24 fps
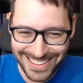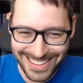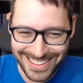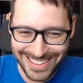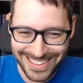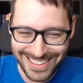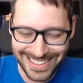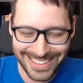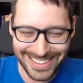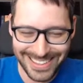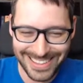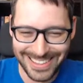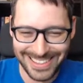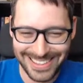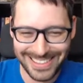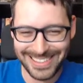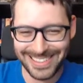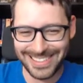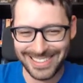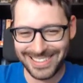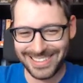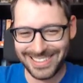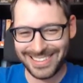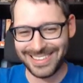
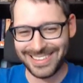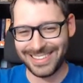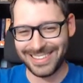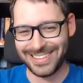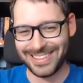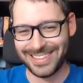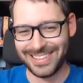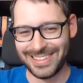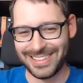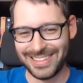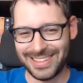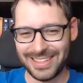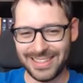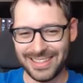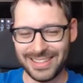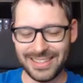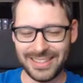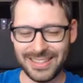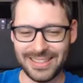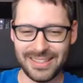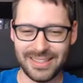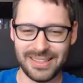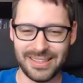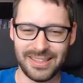
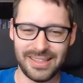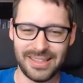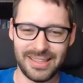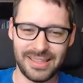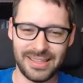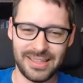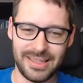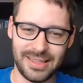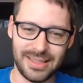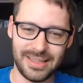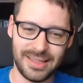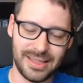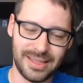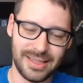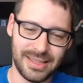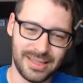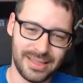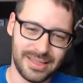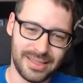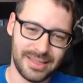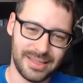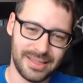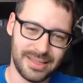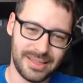
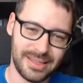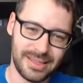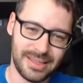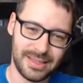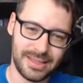The person shown says nothing.